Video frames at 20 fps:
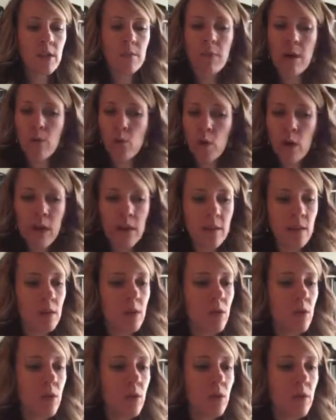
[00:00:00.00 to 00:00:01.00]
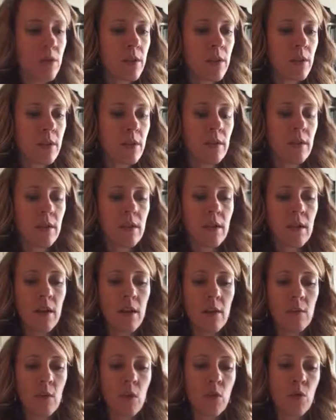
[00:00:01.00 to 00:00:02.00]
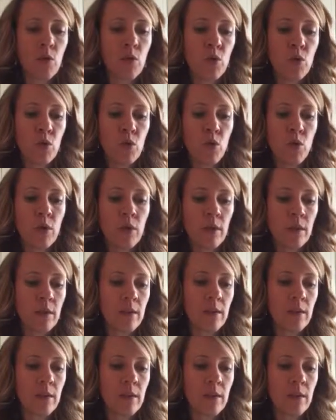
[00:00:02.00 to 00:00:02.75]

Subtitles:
memorize those, du,